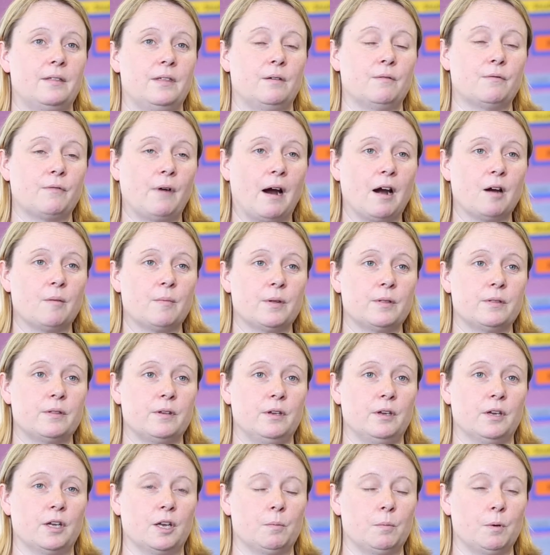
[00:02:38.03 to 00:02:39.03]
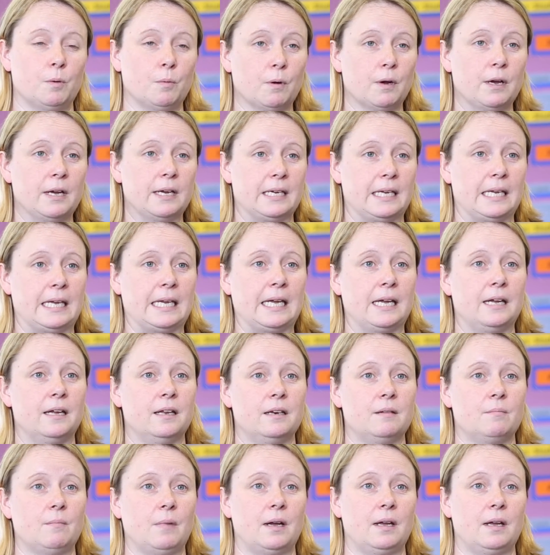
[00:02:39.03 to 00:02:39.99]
the environment that you're going to be working in,